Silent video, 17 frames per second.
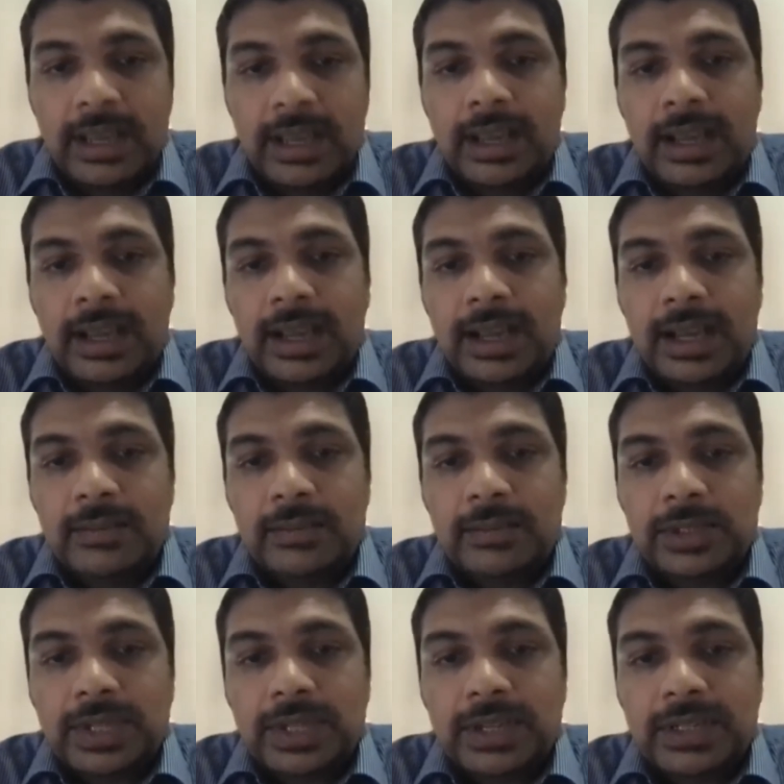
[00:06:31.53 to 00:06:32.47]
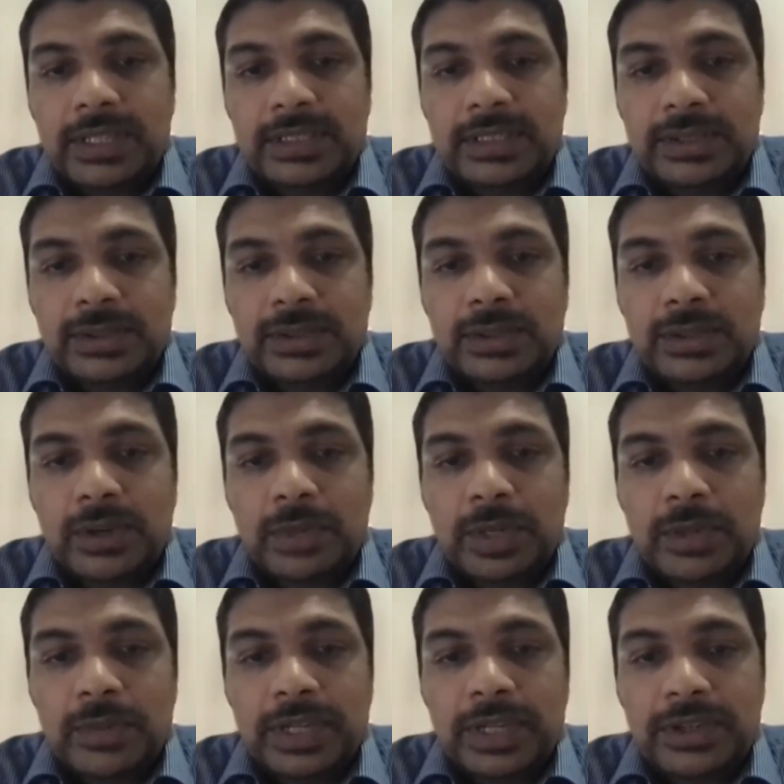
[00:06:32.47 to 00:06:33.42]
So there is no
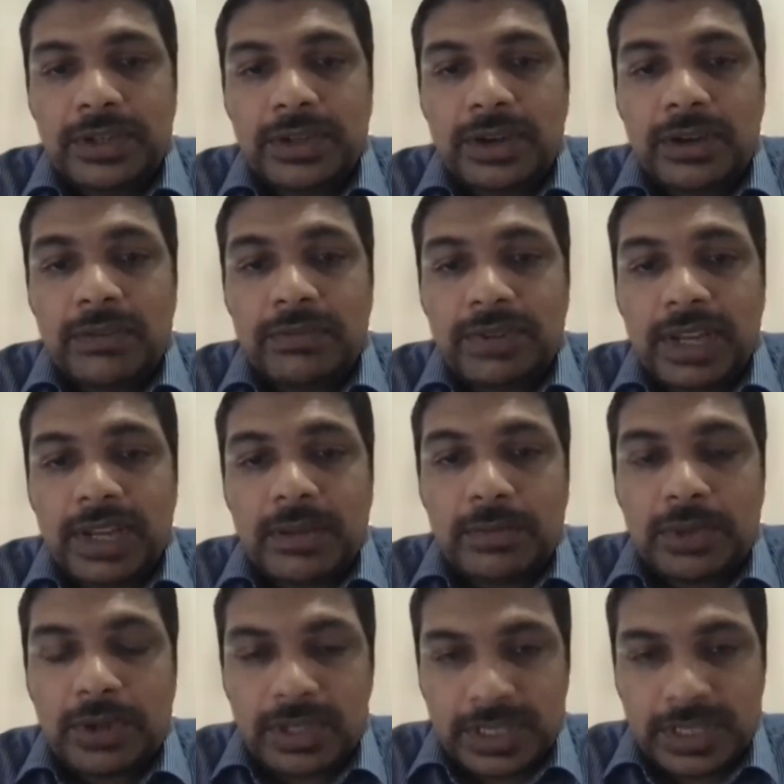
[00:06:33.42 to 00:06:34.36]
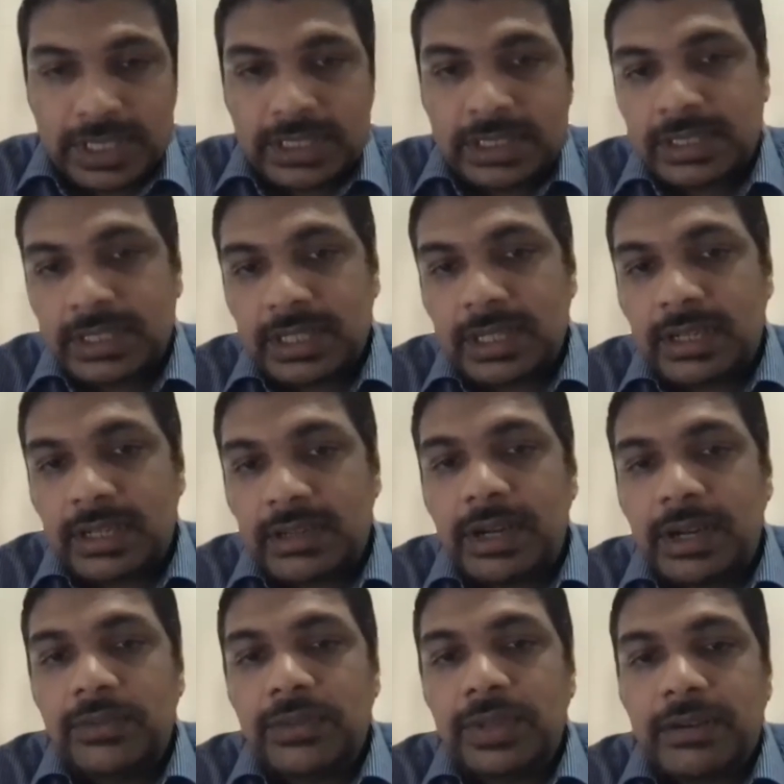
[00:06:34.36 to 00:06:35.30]
complementary offline process
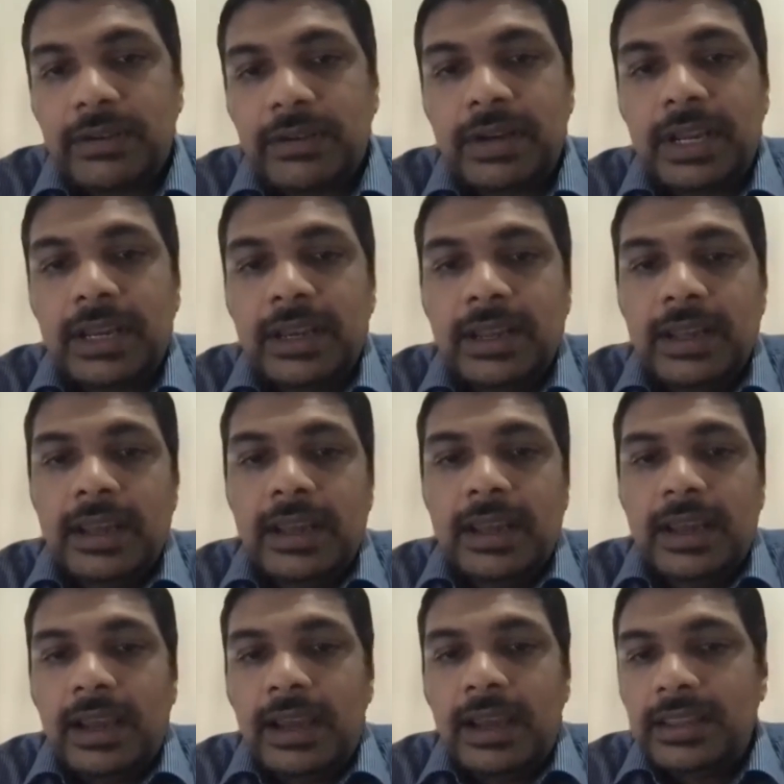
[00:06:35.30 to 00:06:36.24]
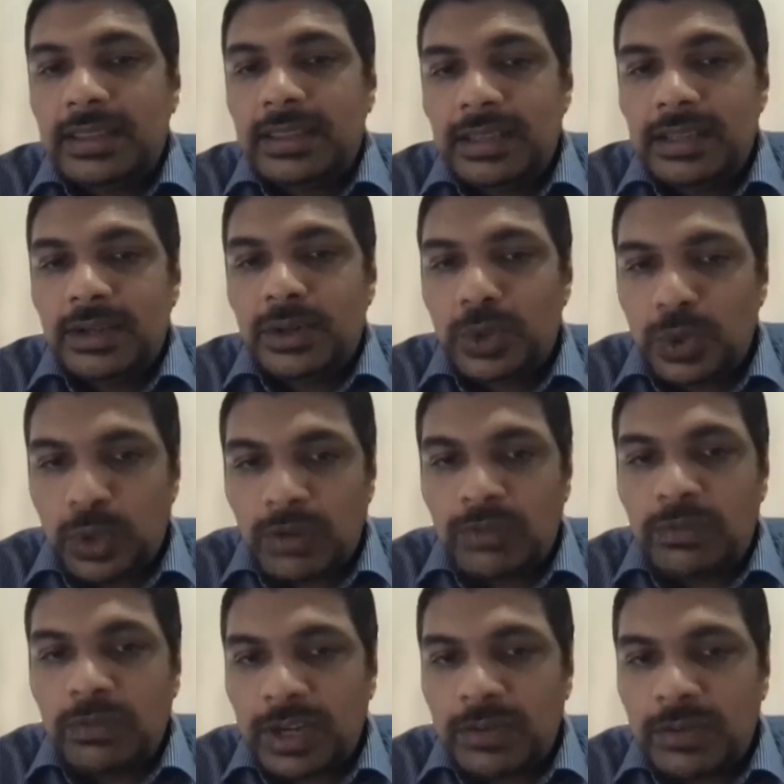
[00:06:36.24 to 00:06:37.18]
around that, right? At the core
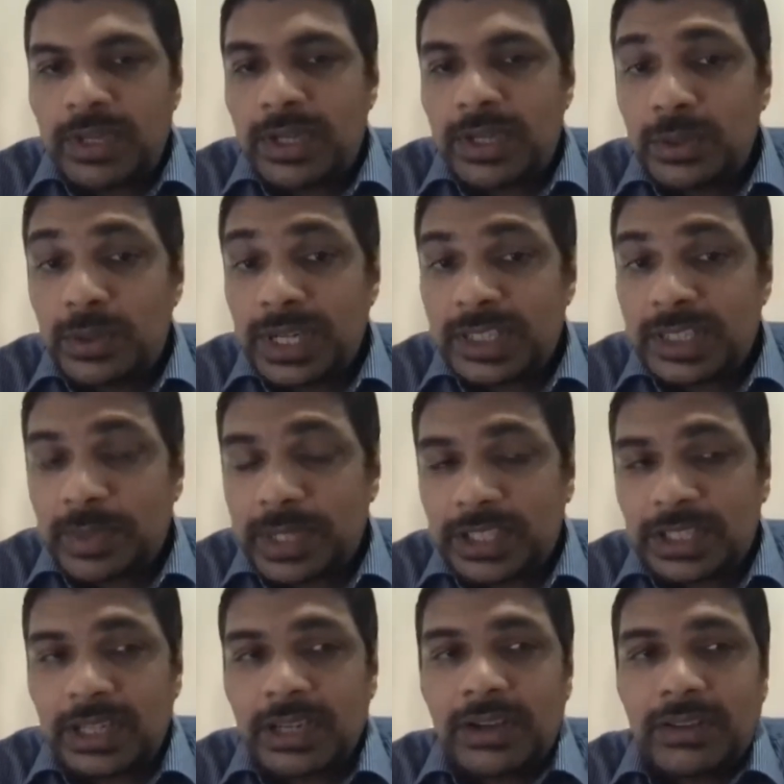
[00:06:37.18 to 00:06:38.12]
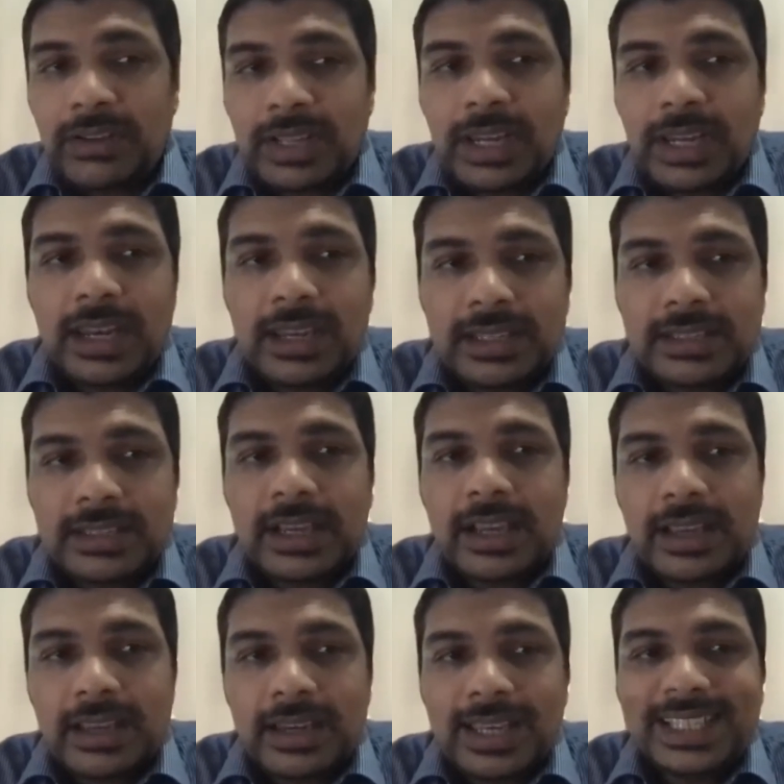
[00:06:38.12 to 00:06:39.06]
of what we do, especially on the lending
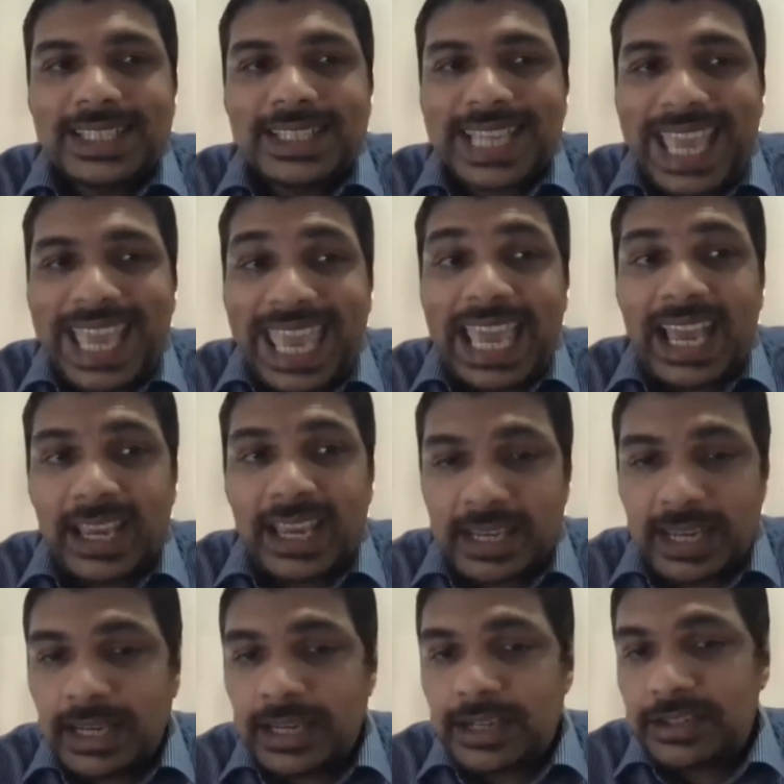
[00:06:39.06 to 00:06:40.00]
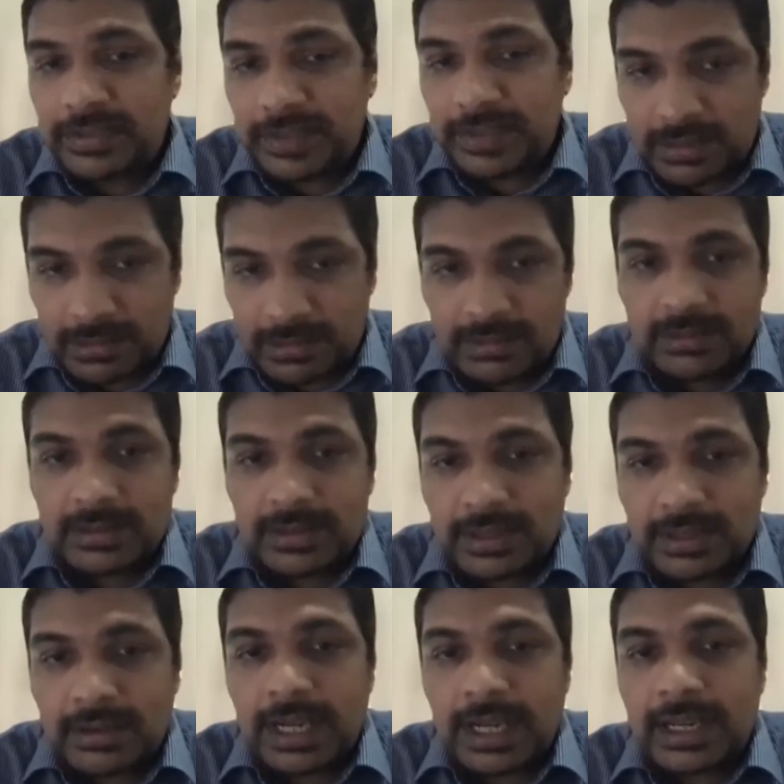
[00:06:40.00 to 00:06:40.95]
side, it's AI data-driven,
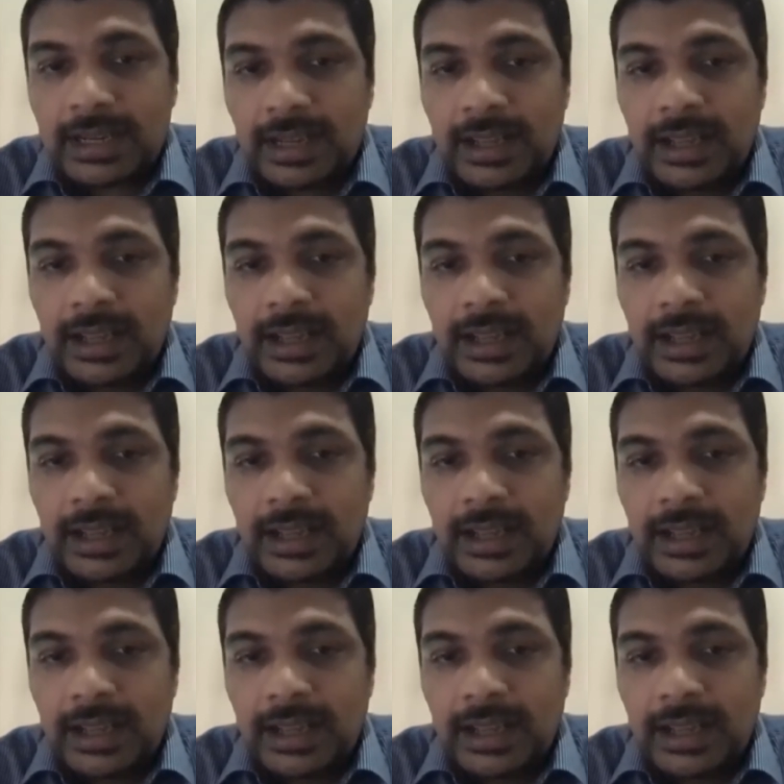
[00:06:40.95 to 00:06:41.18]
right?